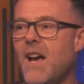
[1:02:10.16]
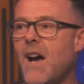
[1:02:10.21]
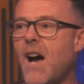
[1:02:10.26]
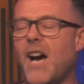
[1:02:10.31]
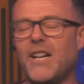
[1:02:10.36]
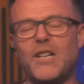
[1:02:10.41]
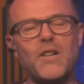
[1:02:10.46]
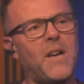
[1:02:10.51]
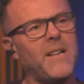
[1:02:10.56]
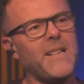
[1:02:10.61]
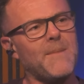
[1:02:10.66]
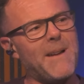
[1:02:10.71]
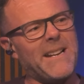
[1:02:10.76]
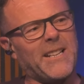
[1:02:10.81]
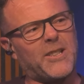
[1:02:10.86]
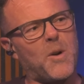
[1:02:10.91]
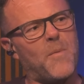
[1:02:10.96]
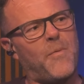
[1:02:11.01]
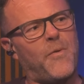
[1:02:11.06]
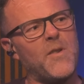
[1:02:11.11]
I look, you made
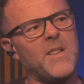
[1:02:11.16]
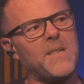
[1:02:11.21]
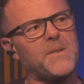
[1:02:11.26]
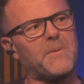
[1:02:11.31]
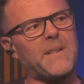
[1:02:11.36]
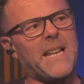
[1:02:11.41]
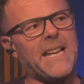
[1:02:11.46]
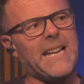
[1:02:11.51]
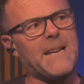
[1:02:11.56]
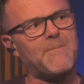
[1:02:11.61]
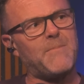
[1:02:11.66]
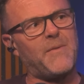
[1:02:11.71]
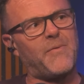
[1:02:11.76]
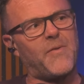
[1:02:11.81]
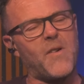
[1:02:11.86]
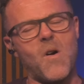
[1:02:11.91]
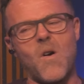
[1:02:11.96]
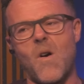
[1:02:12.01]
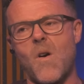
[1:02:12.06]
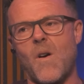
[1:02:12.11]
cup finals with Ian
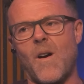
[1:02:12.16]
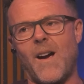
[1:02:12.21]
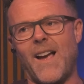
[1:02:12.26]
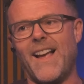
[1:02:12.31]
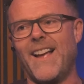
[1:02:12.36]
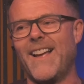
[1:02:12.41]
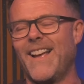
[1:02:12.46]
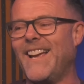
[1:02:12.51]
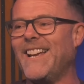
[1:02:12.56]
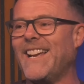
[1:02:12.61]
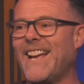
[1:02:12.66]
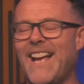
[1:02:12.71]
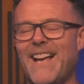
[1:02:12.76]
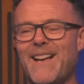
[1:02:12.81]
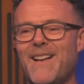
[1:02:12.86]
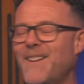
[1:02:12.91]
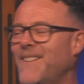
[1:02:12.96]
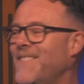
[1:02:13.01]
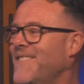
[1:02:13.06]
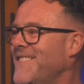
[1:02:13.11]
before. Yeah, yeah. You know what
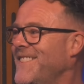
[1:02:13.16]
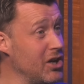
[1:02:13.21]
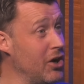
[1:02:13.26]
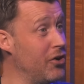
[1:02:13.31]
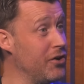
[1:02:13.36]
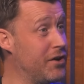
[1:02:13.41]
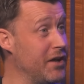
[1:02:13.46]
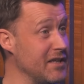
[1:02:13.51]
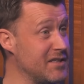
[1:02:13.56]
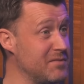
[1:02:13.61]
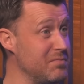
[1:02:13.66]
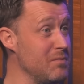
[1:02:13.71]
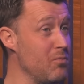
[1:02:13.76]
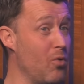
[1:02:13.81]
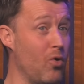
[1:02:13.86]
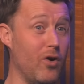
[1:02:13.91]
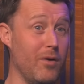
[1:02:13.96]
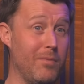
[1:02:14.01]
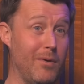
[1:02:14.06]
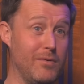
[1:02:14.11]
actually irritates me
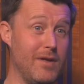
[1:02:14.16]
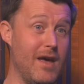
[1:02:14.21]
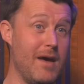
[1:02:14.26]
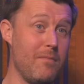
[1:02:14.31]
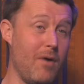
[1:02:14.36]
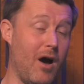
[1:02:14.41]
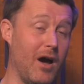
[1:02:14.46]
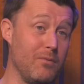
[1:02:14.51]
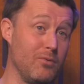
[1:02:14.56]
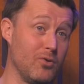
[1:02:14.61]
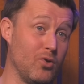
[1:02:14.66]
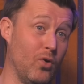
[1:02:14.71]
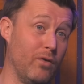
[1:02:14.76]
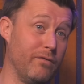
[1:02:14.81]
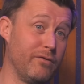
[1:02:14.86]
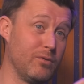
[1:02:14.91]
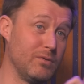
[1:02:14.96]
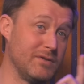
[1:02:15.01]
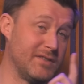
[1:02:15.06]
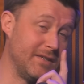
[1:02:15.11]
more about them? I went over
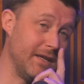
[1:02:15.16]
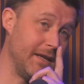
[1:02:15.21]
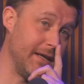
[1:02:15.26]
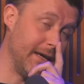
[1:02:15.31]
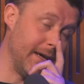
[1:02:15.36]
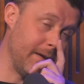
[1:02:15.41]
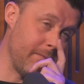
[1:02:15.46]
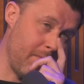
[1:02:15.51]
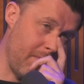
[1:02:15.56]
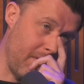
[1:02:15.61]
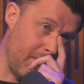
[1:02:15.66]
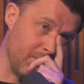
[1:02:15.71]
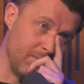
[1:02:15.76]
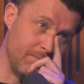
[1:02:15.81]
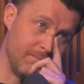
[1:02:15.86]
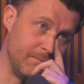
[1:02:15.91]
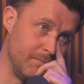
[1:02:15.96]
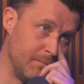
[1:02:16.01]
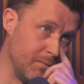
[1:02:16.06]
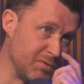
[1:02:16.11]
to a City game about,
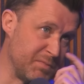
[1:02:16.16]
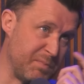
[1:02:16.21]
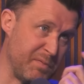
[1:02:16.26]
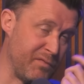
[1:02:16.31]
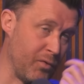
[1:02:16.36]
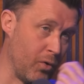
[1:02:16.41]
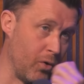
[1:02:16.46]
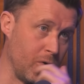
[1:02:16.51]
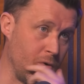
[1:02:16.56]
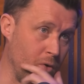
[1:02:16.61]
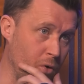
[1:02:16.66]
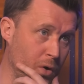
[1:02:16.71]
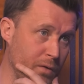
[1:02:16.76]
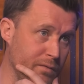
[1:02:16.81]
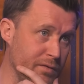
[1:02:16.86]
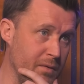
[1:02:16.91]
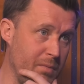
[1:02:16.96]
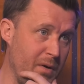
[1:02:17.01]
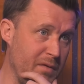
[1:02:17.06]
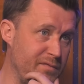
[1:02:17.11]
it was before
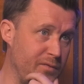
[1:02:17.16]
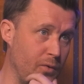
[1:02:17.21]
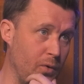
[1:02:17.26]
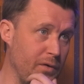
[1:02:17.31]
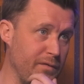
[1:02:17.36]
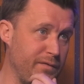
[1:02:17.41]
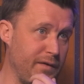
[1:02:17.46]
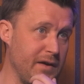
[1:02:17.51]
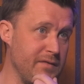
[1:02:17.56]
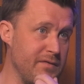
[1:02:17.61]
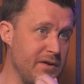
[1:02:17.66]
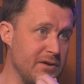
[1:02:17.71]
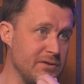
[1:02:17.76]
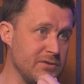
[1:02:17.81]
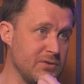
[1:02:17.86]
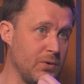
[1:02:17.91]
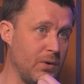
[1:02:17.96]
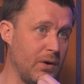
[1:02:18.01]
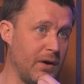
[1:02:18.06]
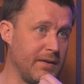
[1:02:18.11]
COVID, about four or five years
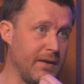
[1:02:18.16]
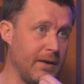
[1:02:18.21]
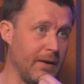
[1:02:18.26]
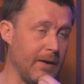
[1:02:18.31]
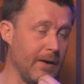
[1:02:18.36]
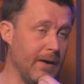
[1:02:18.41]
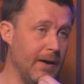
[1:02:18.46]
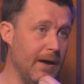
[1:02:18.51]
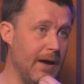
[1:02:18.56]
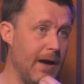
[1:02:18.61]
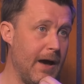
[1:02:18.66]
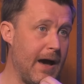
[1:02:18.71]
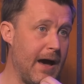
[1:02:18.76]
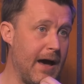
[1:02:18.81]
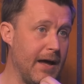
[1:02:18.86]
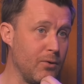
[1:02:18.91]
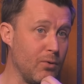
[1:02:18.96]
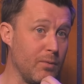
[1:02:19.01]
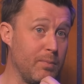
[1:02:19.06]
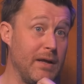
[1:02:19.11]
ago, I think,
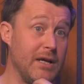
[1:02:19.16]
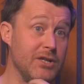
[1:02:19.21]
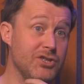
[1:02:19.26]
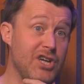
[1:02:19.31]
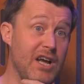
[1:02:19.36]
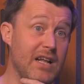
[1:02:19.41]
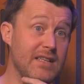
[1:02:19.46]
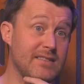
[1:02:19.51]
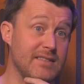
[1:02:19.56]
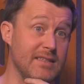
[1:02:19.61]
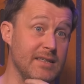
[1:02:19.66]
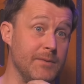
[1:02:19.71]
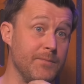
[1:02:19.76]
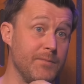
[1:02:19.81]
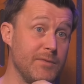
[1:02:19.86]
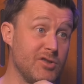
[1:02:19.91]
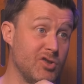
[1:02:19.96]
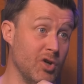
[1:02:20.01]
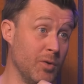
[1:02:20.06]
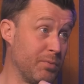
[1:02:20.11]
and we're playing Chelsea,
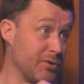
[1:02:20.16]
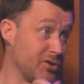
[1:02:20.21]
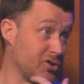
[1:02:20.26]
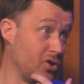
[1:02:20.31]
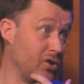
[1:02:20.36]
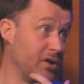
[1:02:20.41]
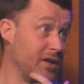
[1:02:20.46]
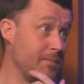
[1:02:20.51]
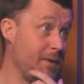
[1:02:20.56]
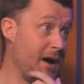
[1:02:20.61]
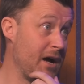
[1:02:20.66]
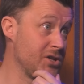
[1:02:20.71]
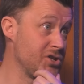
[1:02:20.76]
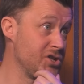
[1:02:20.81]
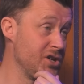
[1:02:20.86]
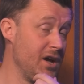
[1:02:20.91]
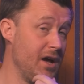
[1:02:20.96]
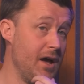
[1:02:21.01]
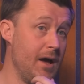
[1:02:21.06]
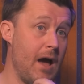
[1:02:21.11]
Super Sunday match,
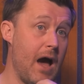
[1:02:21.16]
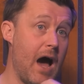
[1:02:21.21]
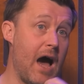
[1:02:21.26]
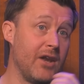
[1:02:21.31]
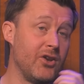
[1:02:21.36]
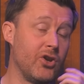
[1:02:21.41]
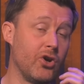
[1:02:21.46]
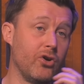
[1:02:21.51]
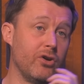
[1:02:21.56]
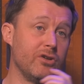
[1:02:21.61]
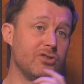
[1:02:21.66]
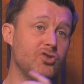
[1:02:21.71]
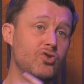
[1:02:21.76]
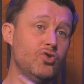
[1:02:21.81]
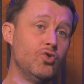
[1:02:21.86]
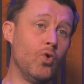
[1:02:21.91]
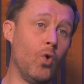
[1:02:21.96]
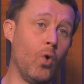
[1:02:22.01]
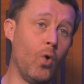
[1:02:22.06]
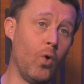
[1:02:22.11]
and there is
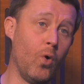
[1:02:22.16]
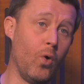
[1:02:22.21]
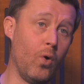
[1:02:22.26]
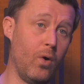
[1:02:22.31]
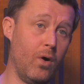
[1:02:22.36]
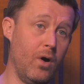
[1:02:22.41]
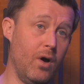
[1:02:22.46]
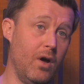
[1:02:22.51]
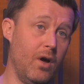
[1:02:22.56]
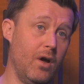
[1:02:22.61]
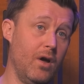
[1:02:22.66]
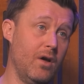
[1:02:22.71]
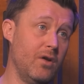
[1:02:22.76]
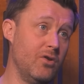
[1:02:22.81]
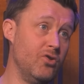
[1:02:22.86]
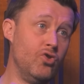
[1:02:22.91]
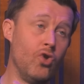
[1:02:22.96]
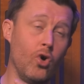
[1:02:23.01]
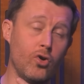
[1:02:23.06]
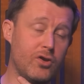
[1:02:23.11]
no.
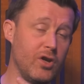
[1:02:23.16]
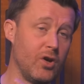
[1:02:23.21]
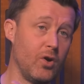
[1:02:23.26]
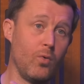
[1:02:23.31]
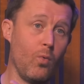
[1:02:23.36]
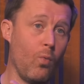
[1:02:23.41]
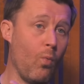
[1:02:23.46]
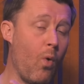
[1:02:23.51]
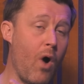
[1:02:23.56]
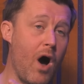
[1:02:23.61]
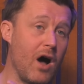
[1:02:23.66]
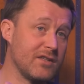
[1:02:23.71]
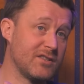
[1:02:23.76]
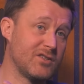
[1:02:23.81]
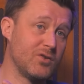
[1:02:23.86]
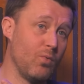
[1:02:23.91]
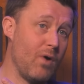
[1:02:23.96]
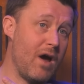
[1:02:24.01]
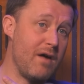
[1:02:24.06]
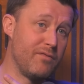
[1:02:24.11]
Nothing
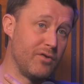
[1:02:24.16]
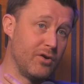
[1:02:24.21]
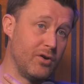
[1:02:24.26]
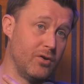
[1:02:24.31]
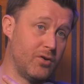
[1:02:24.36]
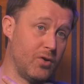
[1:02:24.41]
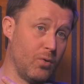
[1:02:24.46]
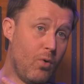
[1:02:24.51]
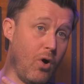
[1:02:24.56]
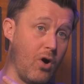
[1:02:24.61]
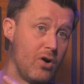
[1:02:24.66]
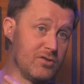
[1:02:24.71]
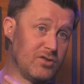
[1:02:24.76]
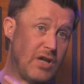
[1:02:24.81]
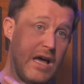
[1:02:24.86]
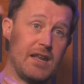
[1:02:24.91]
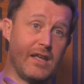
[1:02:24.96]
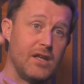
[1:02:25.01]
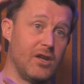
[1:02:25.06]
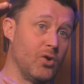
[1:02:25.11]
whatsoever towards
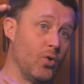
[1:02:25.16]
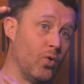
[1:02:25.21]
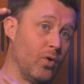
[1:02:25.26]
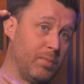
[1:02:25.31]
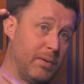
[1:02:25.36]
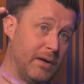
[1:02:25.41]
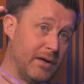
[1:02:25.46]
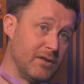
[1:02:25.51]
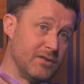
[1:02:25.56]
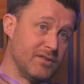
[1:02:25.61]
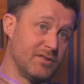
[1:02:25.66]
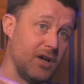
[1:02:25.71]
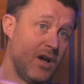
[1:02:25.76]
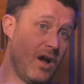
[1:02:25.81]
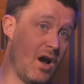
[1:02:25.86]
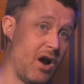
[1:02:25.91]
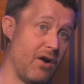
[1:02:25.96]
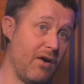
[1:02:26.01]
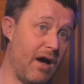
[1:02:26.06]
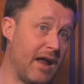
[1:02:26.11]
any of the old players
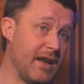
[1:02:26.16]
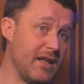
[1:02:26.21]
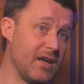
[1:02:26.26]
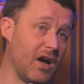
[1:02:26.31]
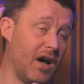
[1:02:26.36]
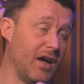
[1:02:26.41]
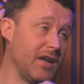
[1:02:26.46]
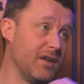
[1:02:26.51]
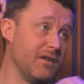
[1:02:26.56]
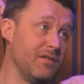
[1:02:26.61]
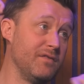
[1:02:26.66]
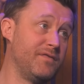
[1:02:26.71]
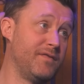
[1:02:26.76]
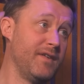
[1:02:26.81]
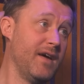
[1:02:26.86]
or any kind of